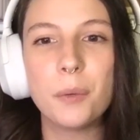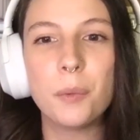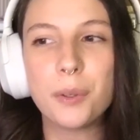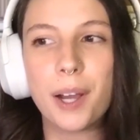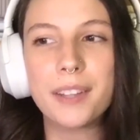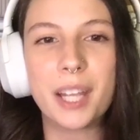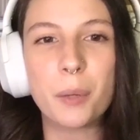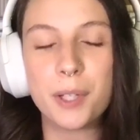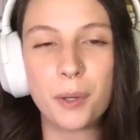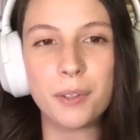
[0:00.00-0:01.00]
We go out there,
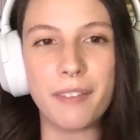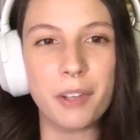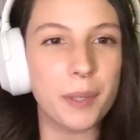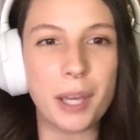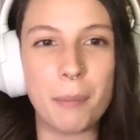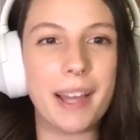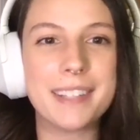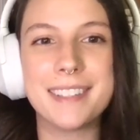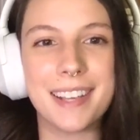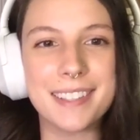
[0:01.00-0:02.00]
we don't love it, we come
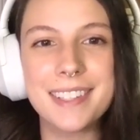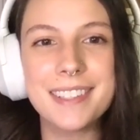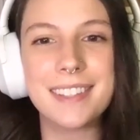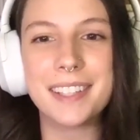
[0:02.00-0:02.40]
back to Texas.